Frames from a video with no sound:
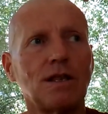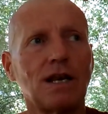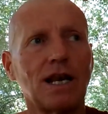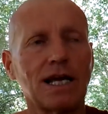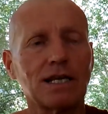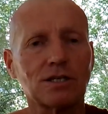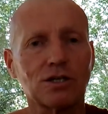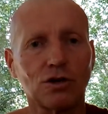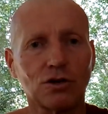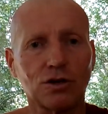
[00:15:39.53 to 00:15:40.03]

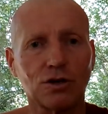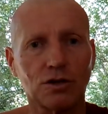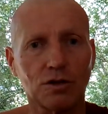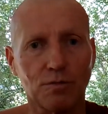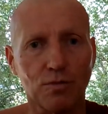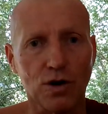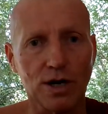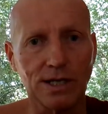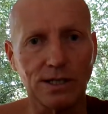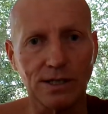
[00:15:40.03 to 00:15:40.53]
let's look at
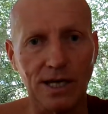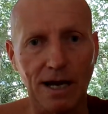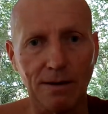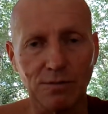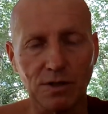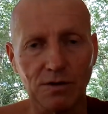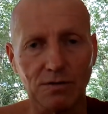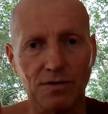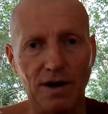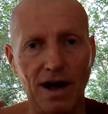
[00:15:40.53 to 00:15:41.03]
the
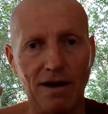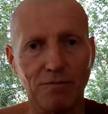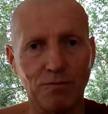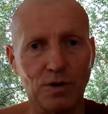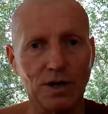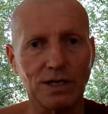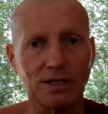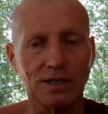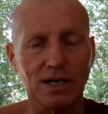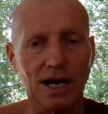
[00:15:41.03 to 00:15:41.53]
precepts, the five
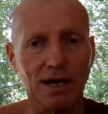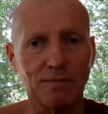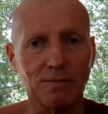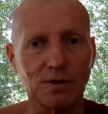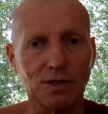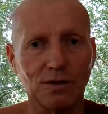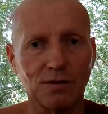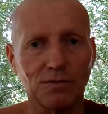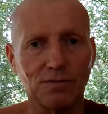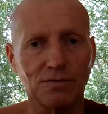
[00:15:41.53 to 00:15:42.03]

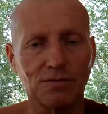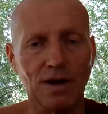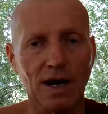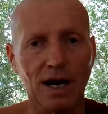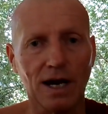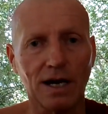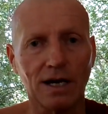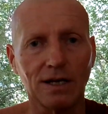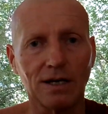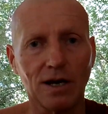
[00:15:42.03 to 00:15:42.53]
precepts of
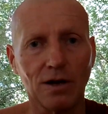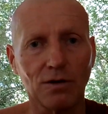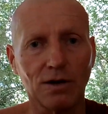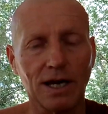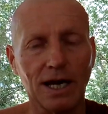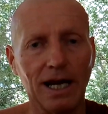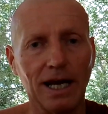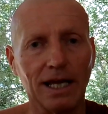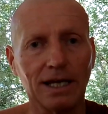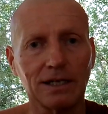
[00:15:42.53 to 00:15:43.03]
no
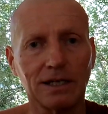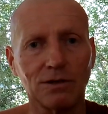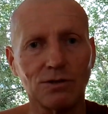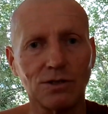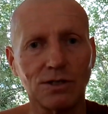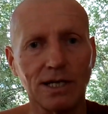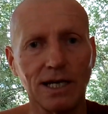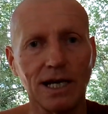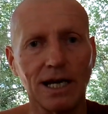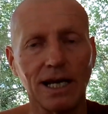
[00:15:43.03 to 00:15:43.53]
killing, no
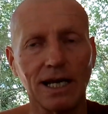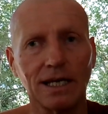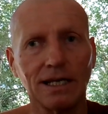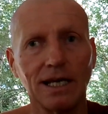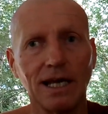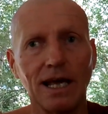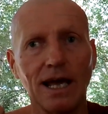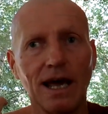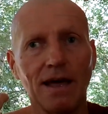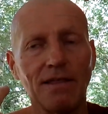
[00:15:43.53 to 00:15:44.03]

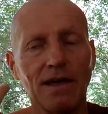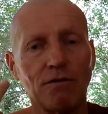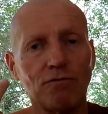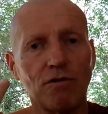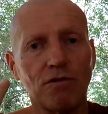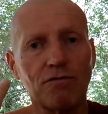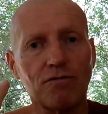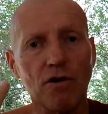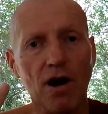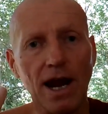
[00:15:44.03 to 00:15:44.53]
stealing, and
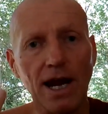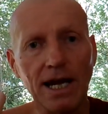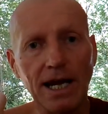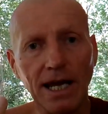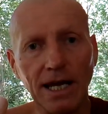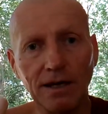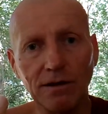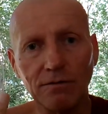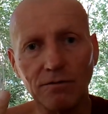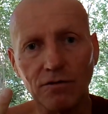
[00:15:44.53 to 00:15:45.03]
then
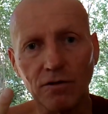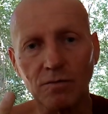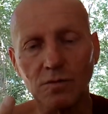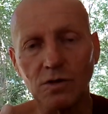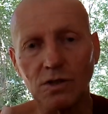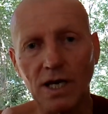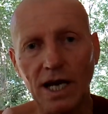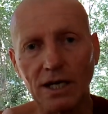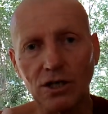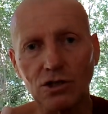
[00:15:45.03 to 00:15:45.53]
refraining from
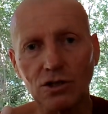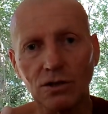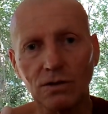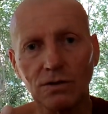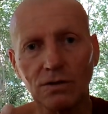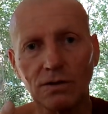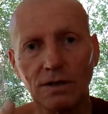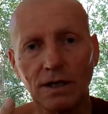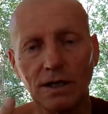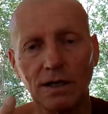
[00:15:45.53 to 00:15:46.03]

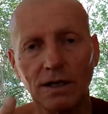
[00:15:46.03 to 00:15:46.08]
sexual